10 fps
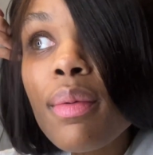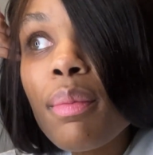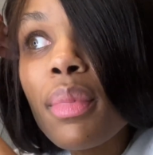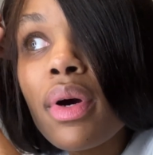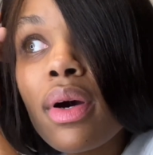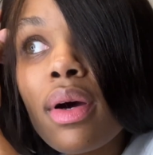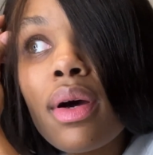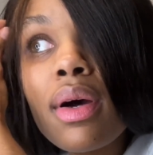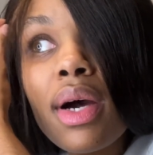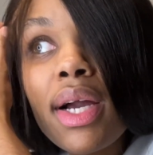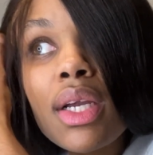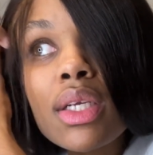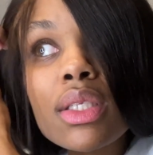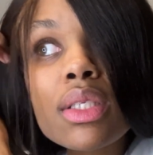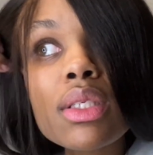but I
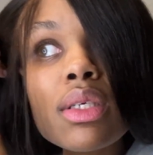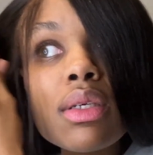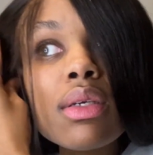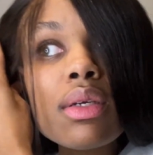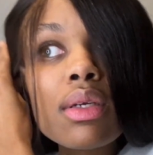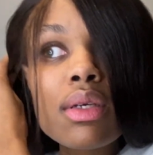can't see.